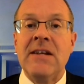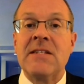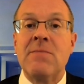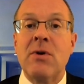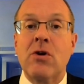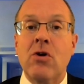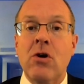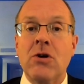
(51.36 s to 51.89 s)
And
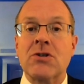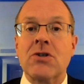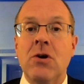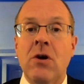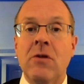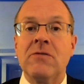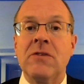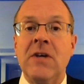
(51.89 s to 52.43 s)
it's
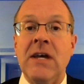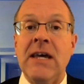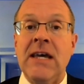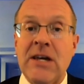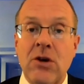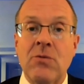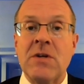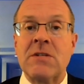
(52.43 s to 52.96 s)
because of the
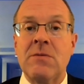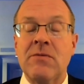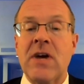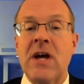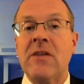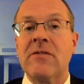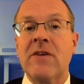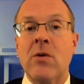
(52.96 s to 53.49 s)
heroism
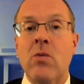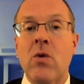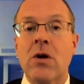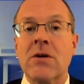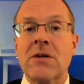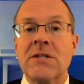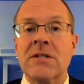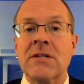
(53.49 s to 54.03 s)
of the healthcare
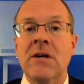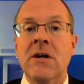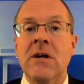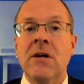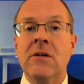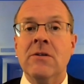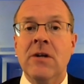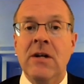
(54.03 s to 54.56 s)
workers,
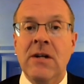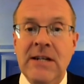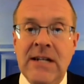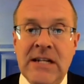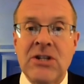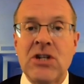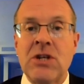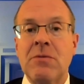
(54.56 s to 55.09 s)
the
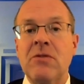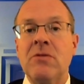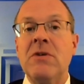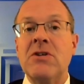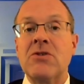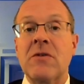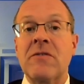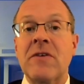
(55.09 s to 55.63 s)
leadership of
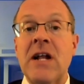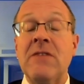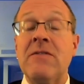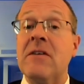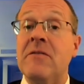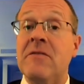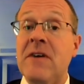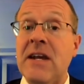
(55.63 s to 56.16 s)
the Ministry of
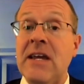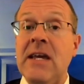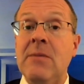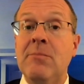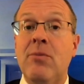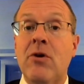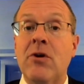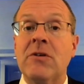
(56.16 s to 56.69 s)
Health, and
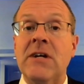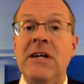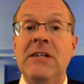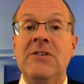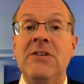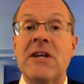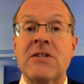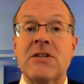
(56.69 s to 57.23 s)
very important,
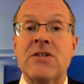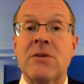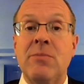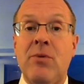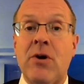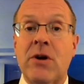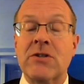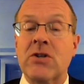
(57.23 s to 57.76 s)
the international
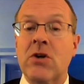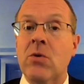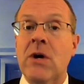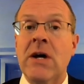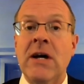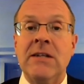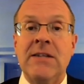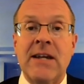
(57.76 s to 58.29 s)
support.
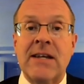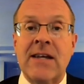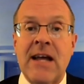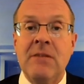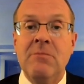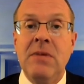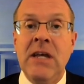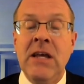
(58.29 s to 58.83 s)
So there
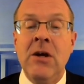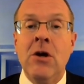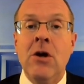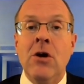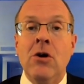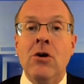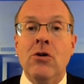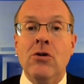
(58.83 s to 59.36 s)
can be
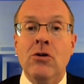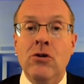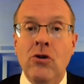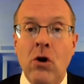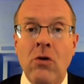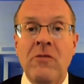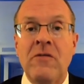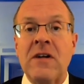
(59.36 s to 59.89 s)

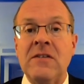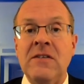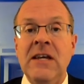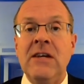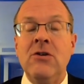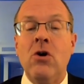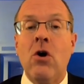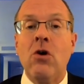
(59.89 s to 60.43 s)
no fatigue.